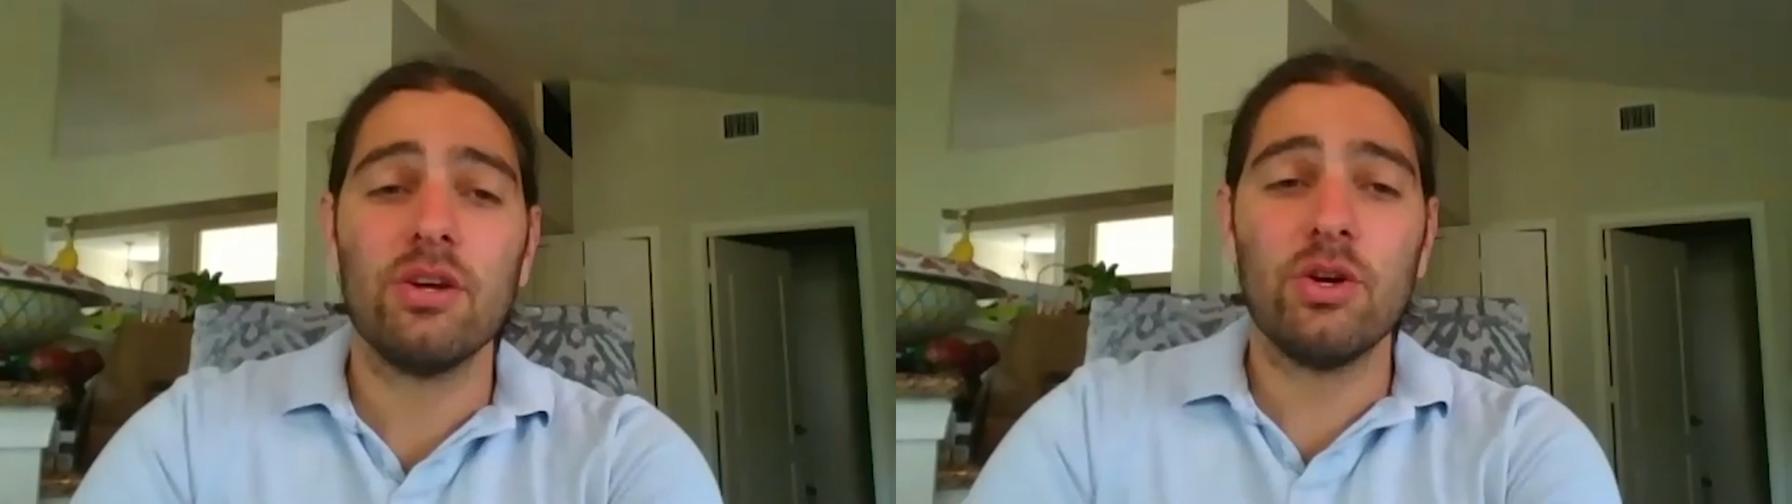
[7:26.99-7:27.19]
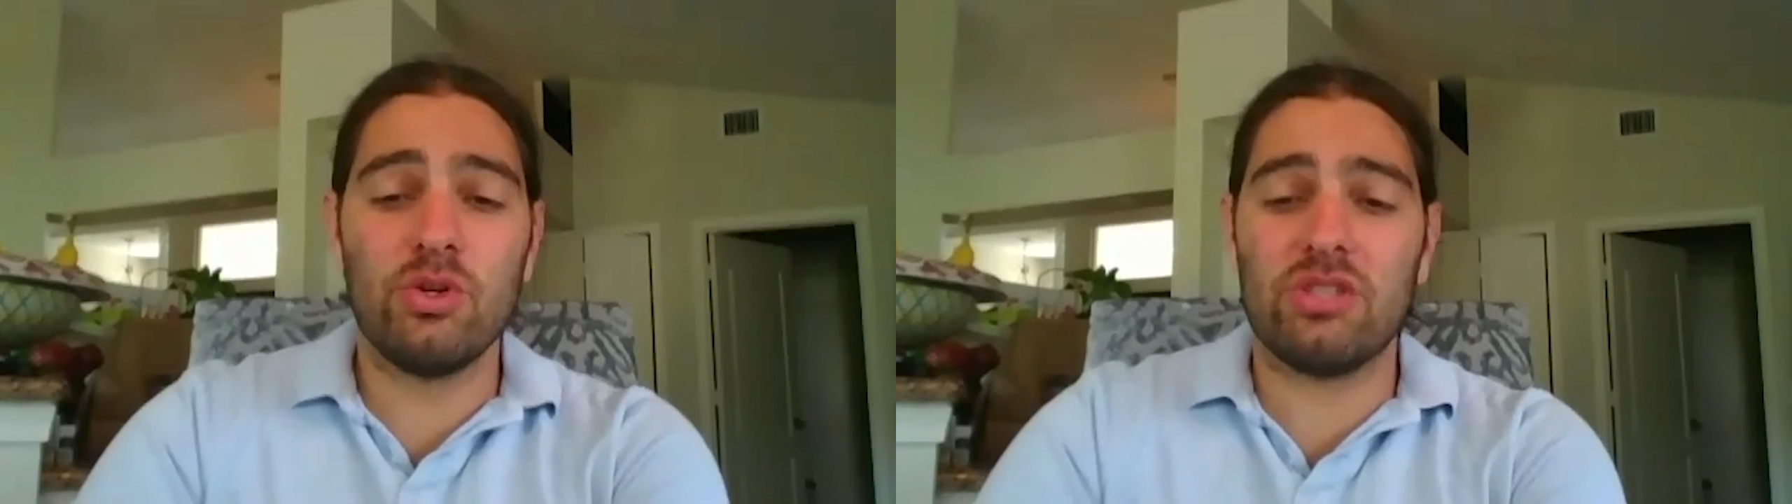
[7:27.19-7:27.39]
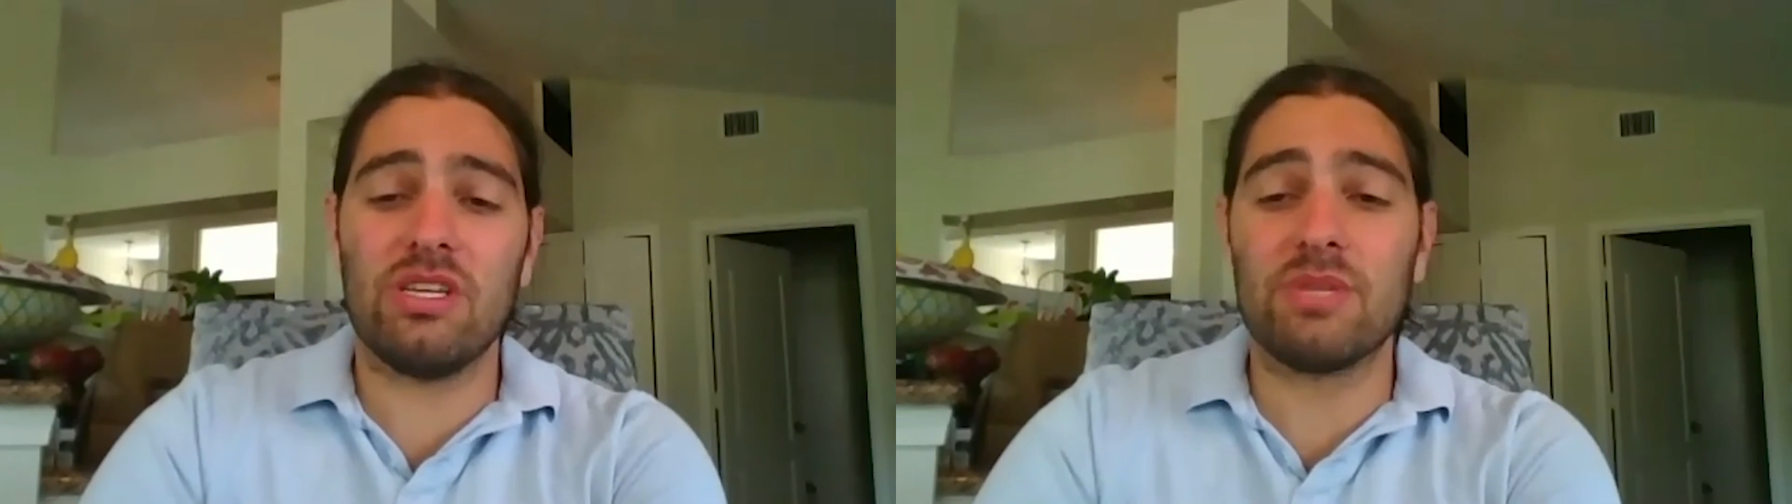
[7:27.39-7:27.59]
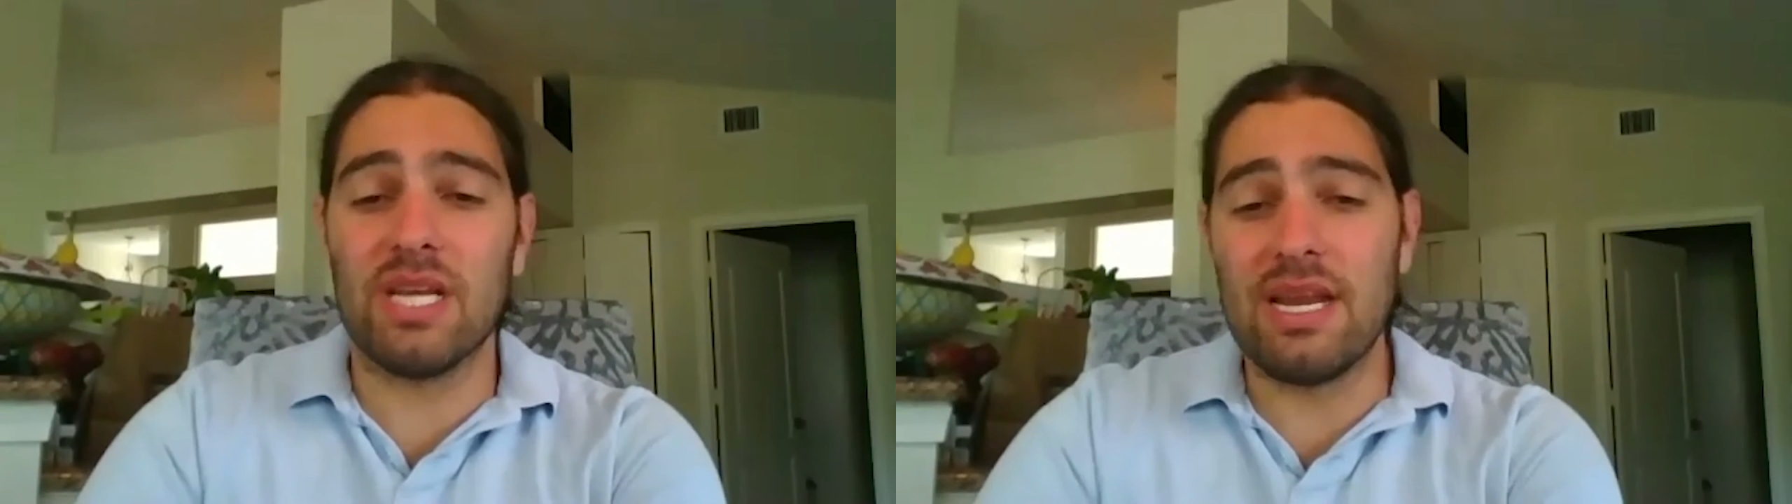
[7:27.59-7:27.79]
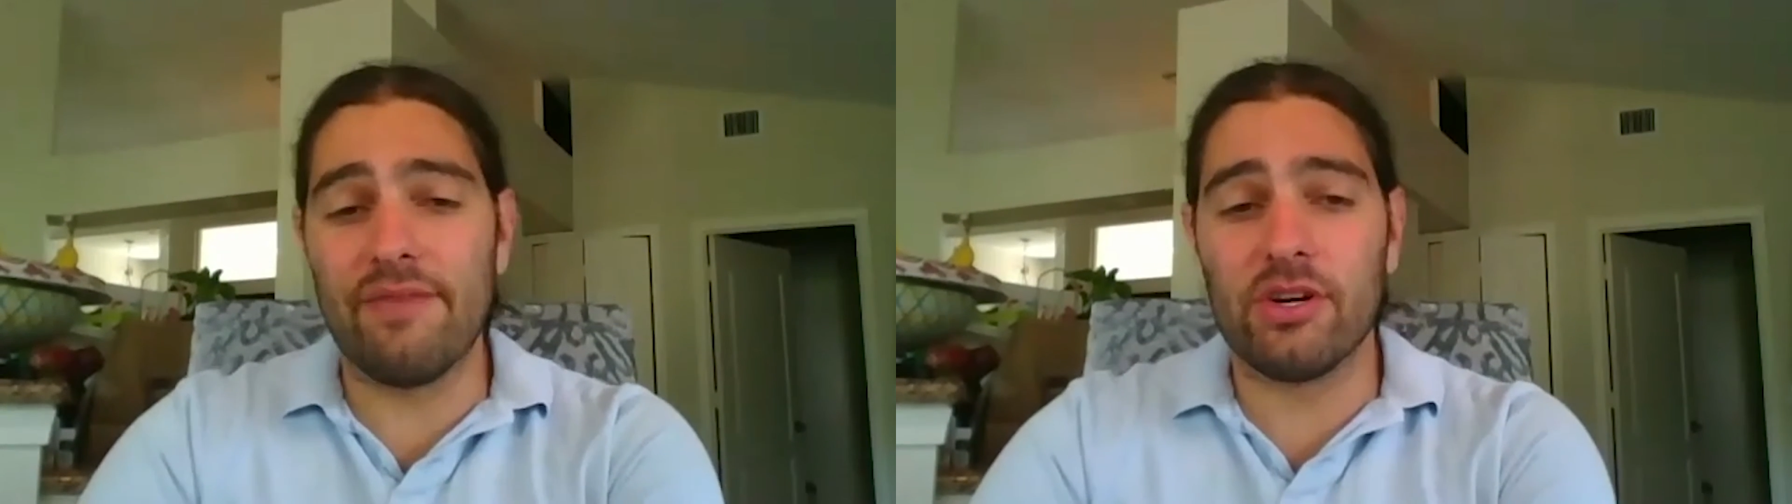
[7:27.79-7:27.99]
who just seem to
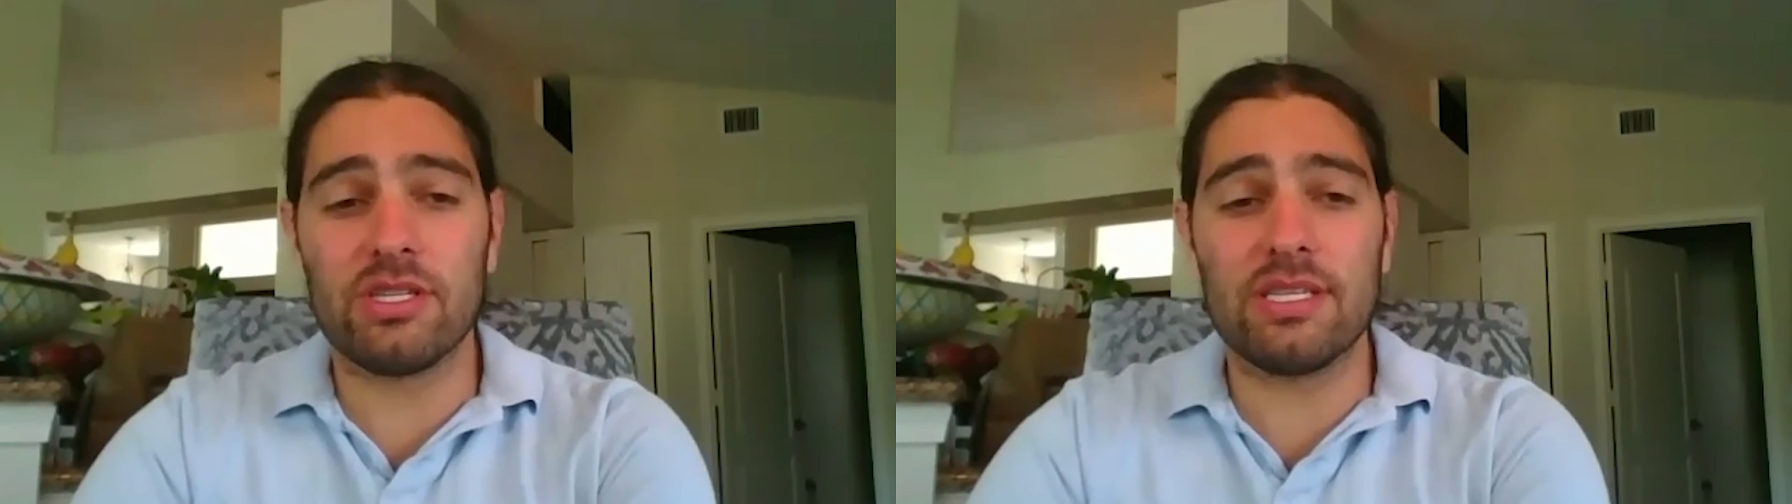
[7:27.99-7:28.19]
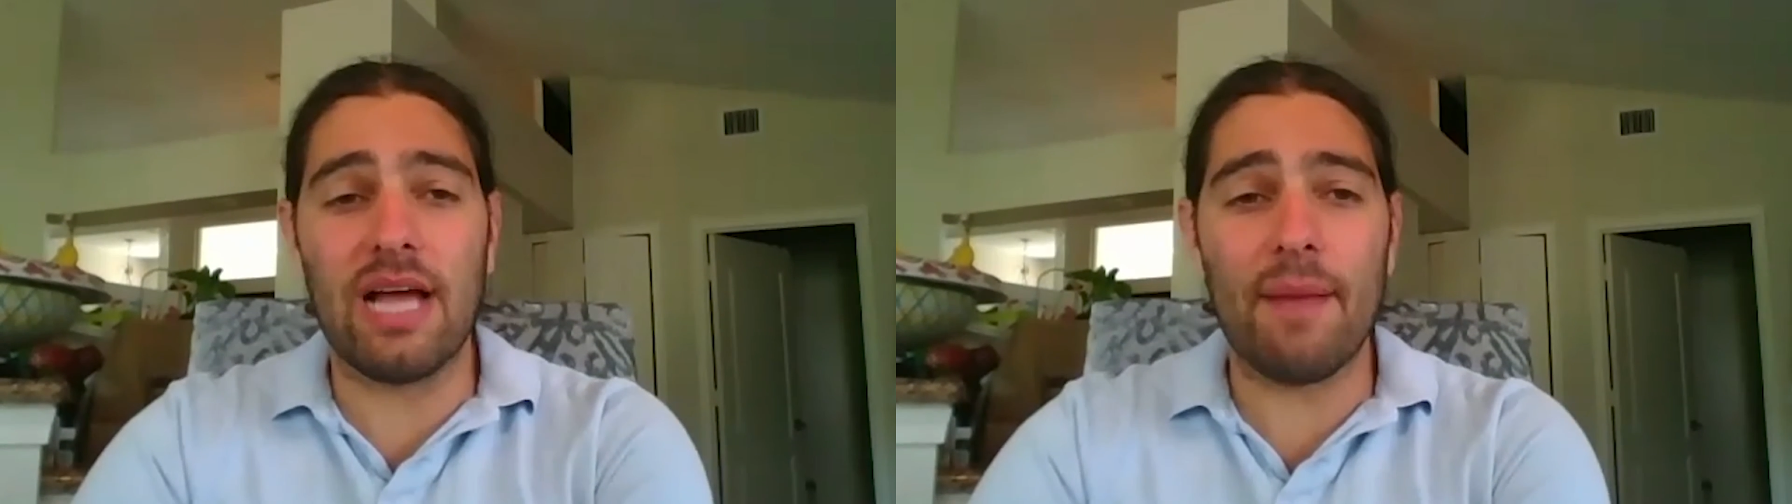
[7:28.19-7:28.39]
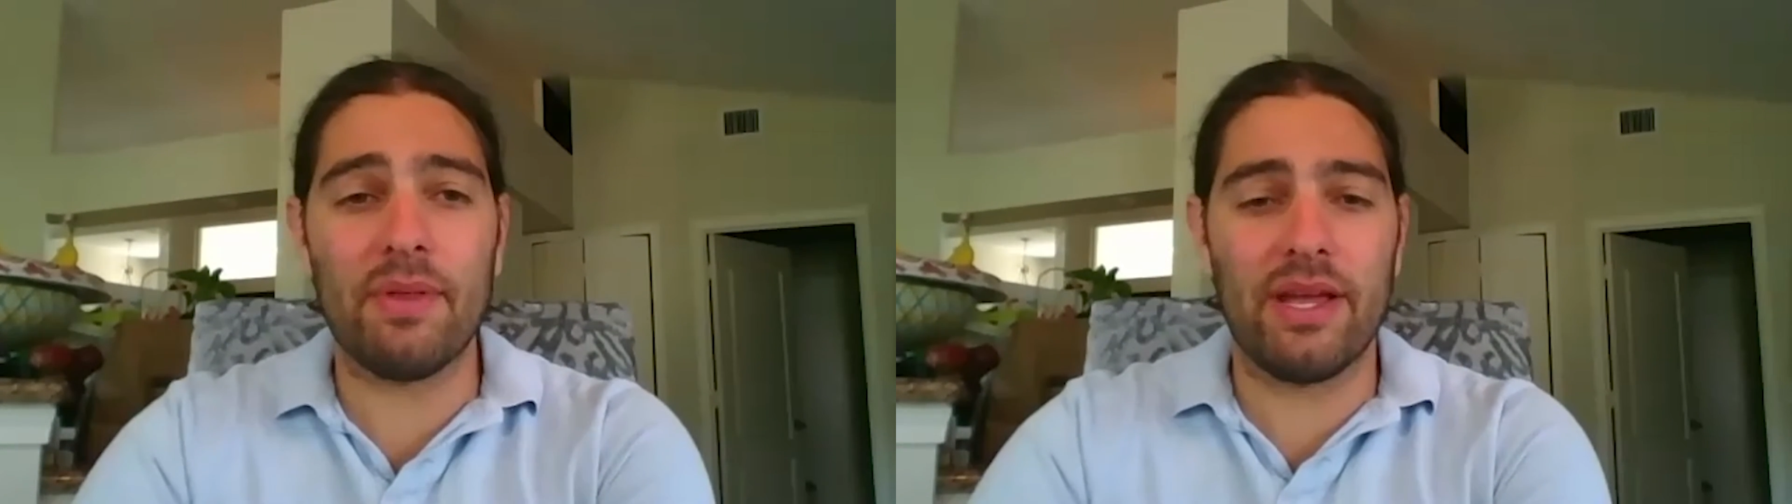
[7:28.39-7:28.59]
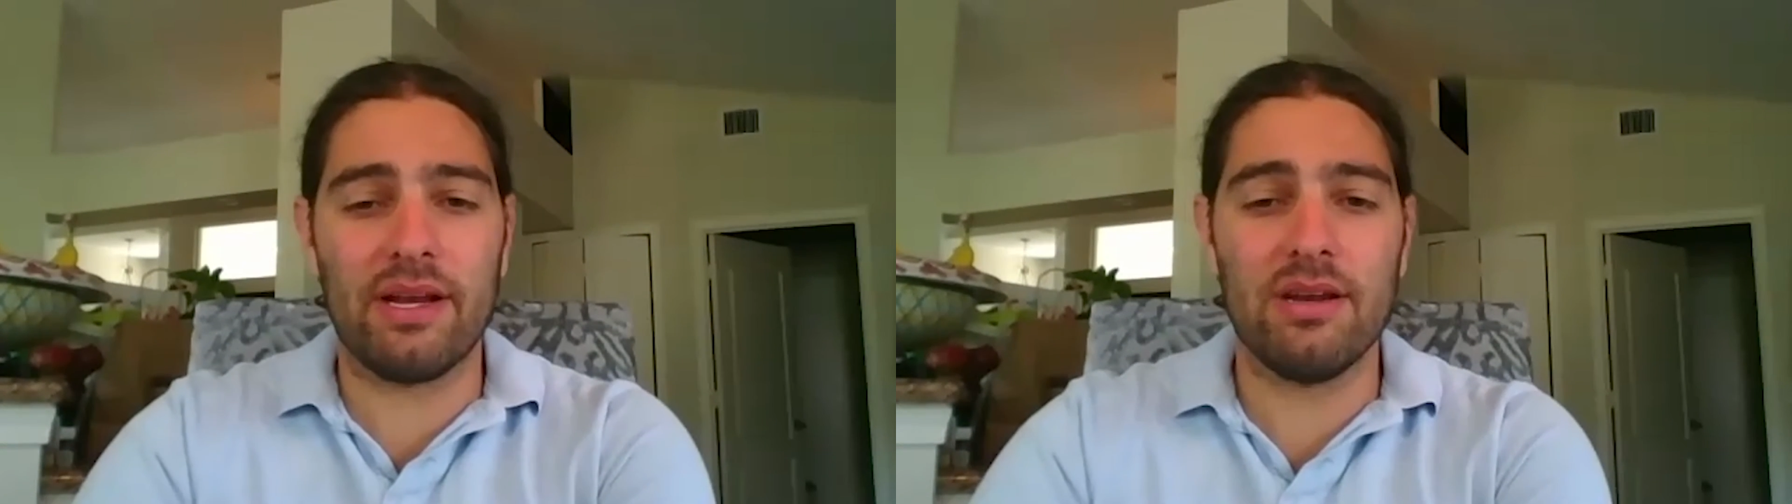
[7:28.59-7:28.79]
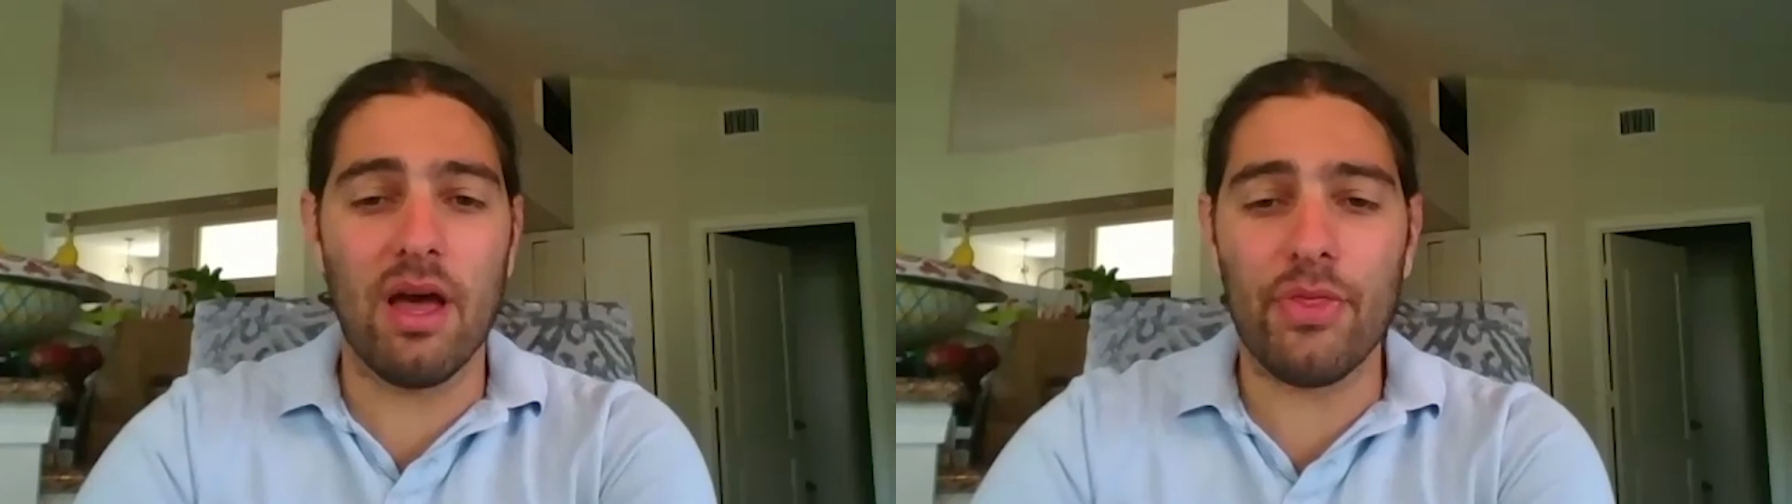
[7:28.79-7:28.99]
never stop and like
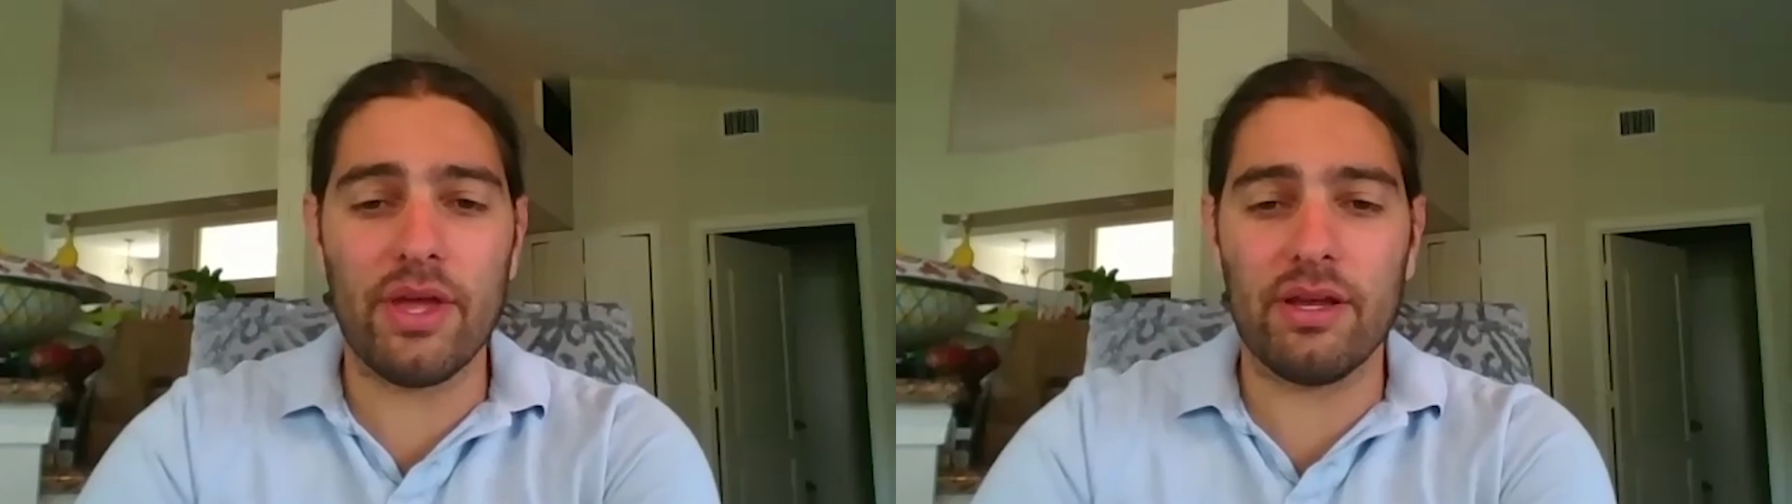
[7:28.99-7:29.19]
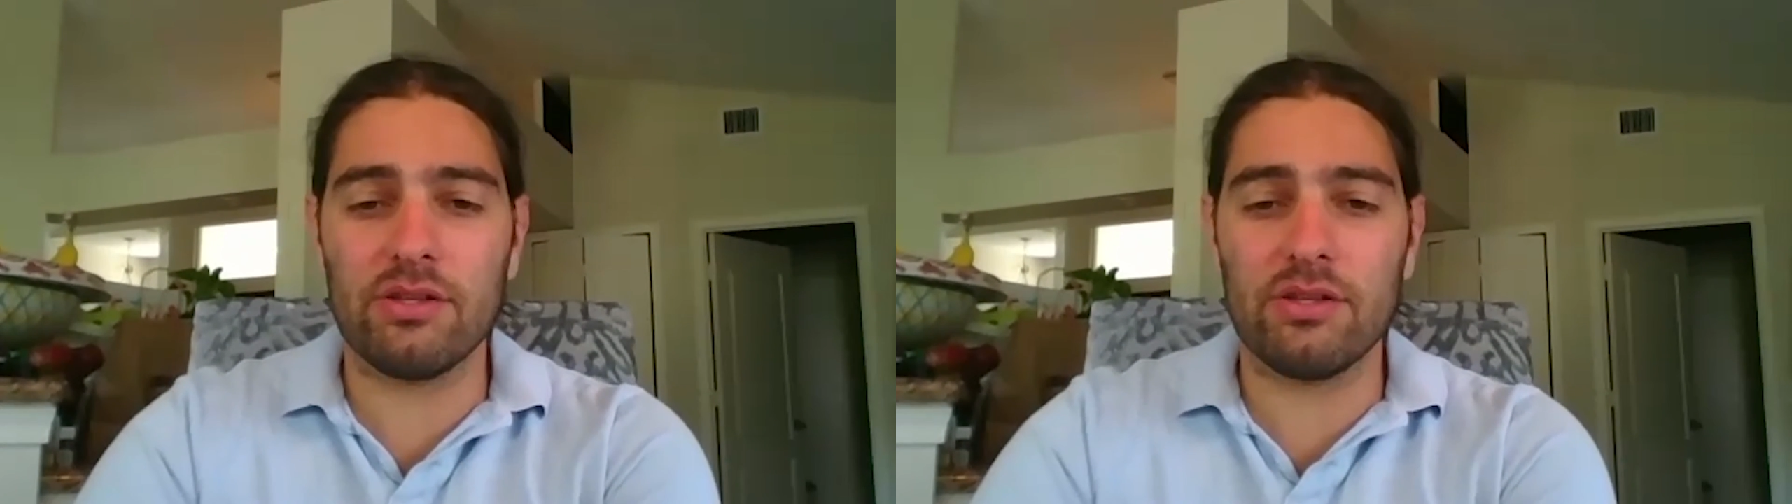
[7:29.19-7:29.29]
nothing